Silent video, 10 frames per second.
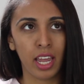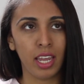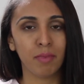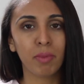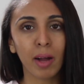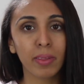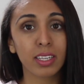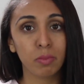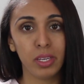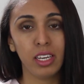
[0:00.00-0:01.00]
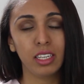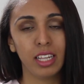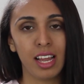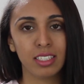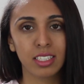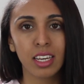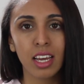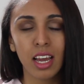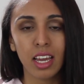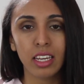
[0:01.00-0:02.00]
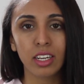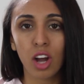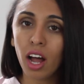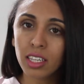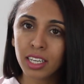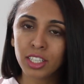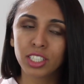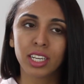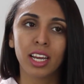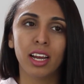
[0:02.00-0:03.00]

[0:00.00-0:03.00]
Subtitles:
a public speaking class in college.